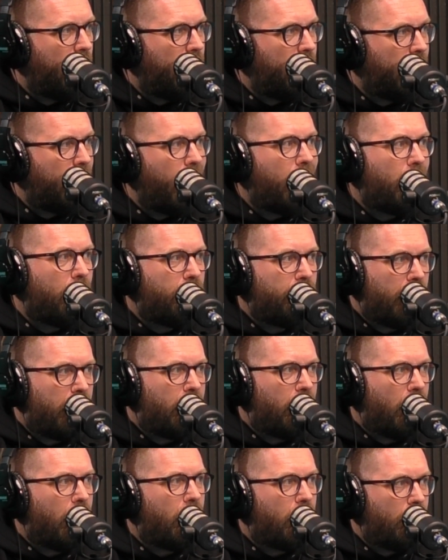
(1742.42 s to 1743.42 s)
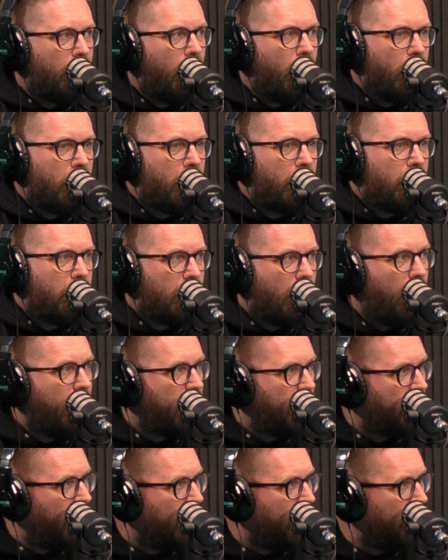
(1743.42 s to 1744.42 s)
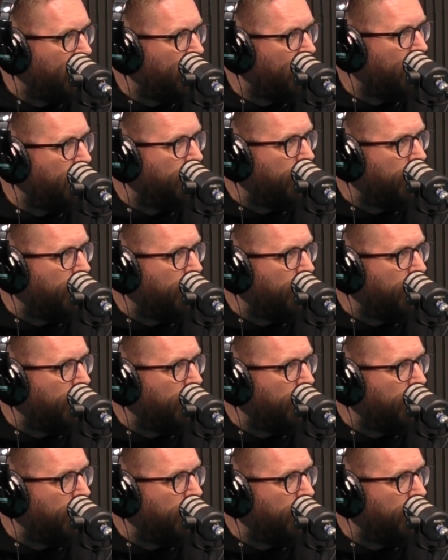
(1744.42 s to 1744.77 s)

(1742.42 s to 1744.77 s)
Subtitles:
And again, I think, you are. You, like you say, you do